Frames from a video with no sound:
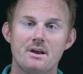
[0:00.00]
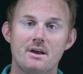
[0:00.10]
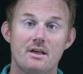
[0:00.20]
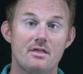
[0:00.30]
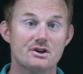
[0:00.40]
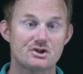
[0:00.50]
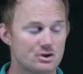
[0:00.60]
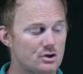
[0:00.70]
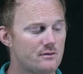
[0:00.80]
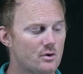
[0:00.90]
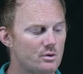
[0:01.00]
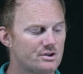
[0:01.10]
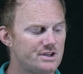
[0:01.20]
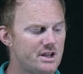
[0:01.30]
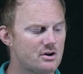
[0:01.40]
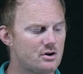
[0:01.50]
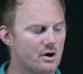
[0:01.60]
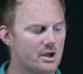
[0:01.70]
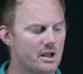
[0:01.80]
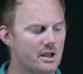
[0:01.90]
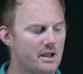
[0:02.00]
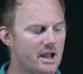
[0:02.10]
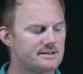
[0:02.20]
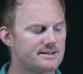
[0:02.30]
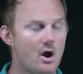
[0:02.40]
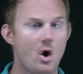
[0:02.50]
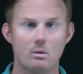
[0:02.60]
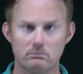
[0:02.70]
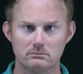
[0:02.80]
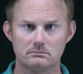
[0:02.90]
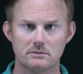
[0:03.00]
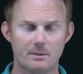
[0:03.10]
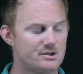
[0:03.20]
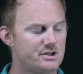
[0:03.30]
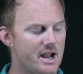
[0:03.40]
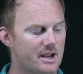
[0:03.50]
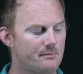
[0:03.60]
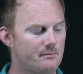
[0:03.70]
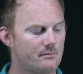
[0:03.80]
The server will see the cookie and say, oh, let me check.